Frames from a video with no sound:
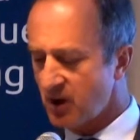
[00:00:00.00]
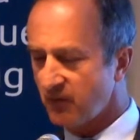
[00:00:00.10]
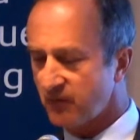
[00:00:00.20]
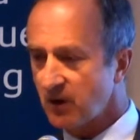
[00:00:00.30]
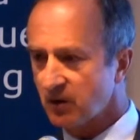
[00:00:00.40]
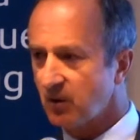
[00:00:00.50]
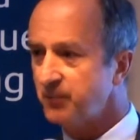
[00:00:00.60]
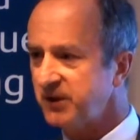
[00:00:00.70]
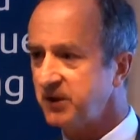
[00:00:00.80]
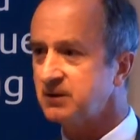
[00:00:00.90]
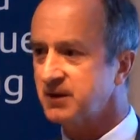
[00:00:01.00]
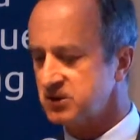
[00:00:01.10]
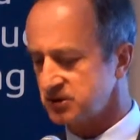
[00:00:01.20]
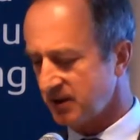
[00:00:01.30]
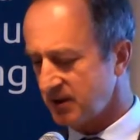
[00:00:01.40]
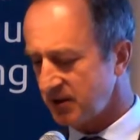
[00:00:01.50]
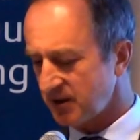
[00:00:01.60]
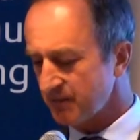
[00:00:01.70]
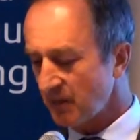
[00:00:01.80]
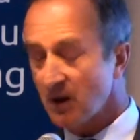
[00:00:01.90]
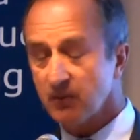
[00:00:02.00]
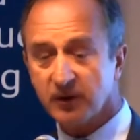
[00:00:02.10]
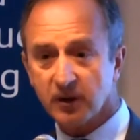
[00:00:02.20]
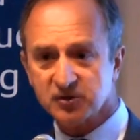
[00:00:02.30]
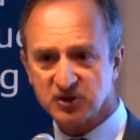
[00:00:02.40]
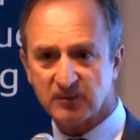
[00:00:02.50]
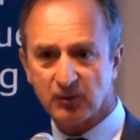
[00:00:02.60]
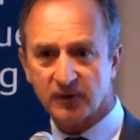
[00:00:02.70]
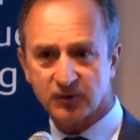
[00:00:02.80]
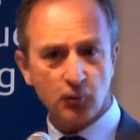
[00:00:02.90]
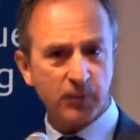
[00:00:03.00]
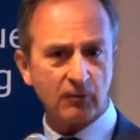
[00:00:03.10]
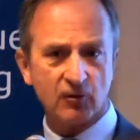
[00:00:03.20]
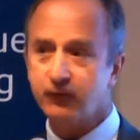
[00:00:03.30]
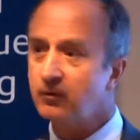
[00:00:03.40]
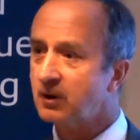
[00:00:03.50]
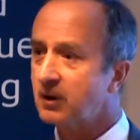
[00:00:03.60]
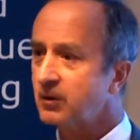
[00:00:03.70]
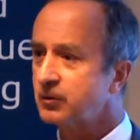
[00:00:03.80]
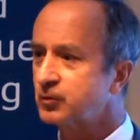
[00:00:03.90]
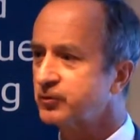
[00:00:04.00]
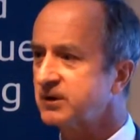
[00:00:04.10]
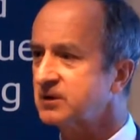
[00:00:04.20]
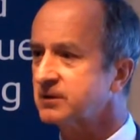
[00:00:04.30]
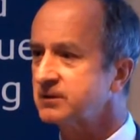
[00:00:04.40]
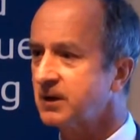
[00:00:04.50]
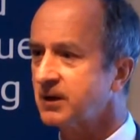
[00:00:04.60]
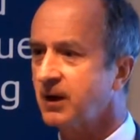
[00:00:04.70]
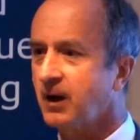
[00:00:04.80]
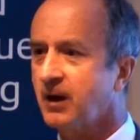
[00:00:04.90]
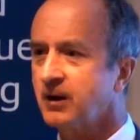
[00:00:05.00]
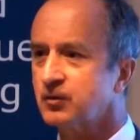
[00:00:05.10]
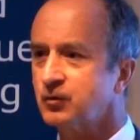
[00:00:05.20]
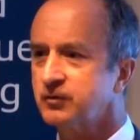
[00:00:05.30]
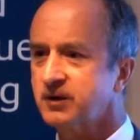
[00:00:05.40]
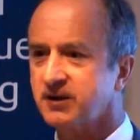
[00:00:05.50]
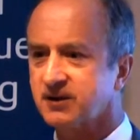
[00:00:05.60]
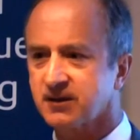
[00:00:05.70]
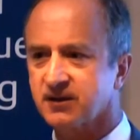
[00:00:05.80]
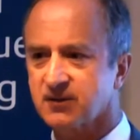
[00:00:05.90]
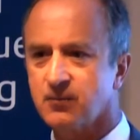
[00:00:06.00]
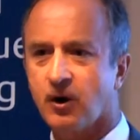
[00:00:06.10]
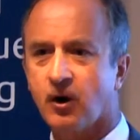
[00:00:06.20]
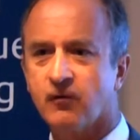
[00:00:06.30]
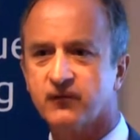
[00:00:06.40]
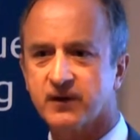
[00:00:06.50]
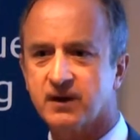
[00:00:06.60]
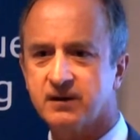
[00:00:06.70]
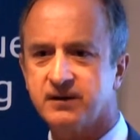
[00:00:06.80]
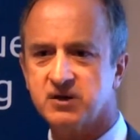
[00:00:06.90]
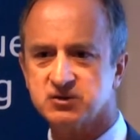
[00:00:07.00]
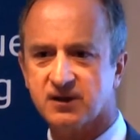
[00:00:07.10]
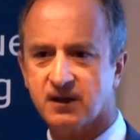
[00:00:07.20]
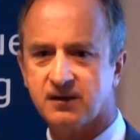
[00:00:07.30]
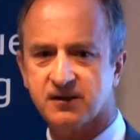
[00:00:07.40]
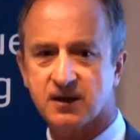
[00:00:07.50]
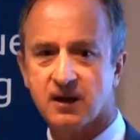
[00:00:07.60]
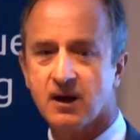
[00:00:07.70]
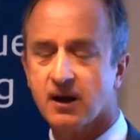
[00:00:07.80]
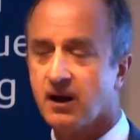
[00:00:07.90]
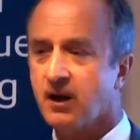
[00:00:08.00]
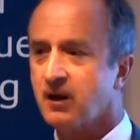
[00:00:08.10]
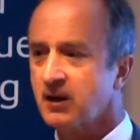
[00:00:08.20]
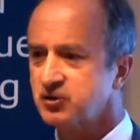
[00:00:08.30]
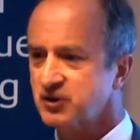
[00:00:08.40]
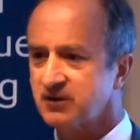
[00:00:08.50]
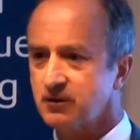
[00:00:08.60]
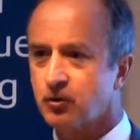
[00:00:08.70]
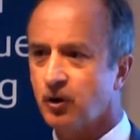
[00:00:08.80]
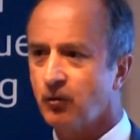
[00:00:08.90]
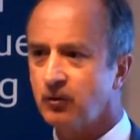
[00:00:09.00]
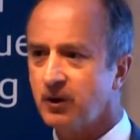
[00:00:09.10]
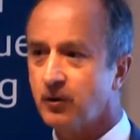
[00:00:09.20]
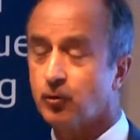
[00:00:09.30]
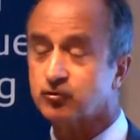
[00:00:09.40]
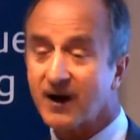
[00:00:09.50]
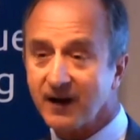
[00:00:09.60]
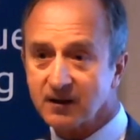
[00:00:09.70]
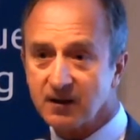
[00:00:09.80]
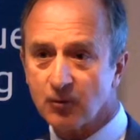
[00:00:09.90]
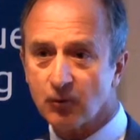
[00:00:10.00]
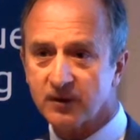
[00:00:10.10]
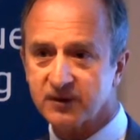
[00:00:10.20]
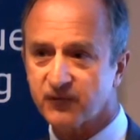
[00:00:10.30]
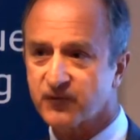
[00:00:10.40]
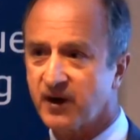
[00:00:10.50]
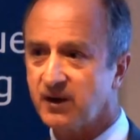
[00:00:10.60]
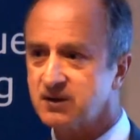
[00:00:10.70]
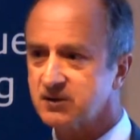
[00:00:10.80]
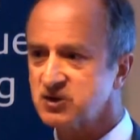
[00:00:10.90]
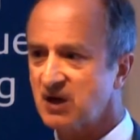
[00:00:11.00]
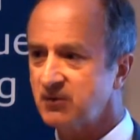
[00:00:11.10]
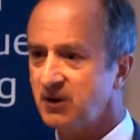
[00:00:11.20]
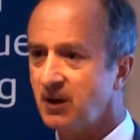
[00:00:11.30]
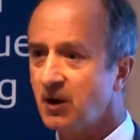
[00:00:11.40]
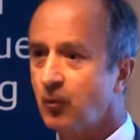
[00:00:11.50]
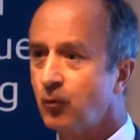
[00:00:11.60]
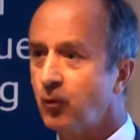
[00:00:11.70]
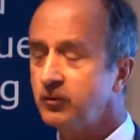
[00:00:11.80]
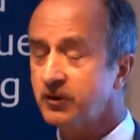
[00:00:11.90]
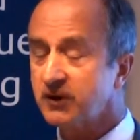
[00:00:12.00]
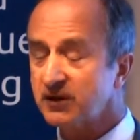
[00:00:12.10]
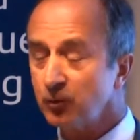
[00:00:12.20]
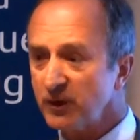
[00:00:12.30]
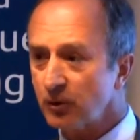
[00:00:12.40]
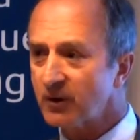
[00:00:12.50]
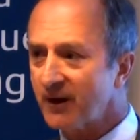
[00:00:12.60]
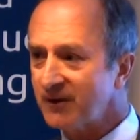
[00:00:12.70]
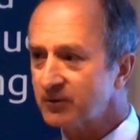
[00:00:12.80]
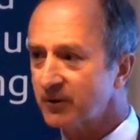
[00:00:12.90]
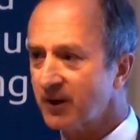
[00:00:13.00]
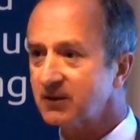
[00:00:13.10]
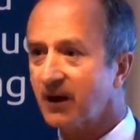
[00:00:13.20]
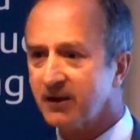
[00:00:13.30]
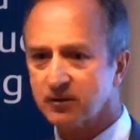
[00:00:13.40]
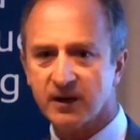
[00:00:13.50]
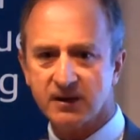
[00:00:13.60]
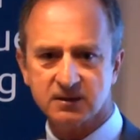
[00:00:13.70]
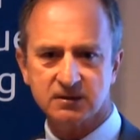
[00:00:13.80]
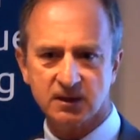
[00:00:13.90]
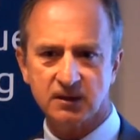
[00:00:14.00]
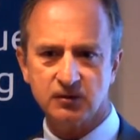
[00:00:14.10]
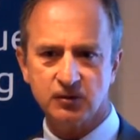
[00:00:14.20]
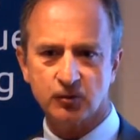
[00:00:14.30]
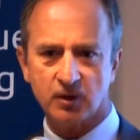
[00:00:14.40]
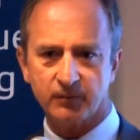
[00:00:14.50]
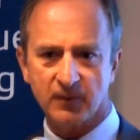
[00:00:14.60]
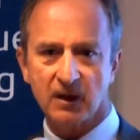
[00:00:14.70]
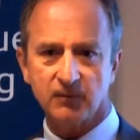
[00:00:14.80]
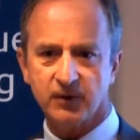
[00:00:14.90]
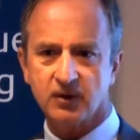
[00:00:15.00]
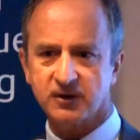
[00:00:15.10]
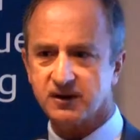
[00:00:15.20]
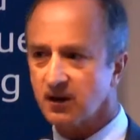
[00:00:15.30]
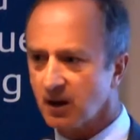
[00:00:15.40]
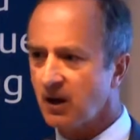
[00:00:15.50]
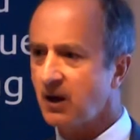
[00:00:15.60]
of competing nation states, because Germany was too powerful to return to this system of nation states. Chancellor Kohl rightly was afraid that Germany would sooner or later get isolated in Europe, because